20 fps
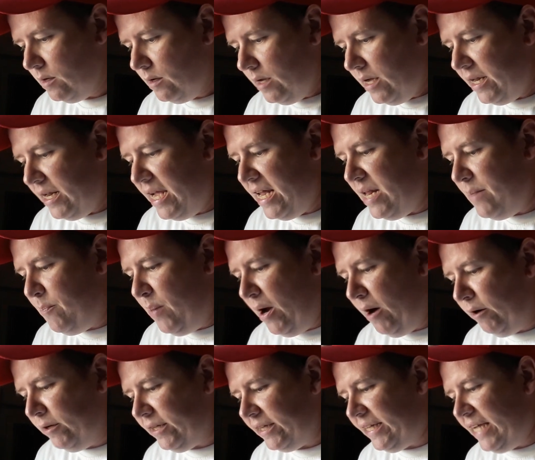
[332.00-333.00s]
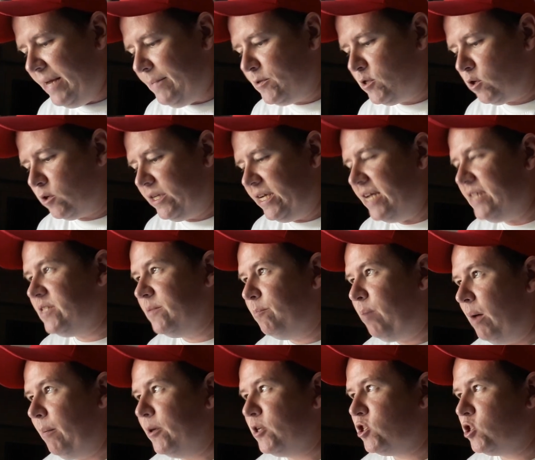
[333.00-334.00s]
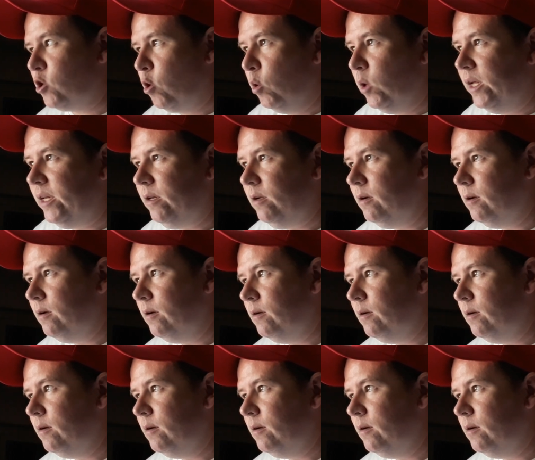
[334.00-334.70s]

And any parent that keeps their kids in public schooling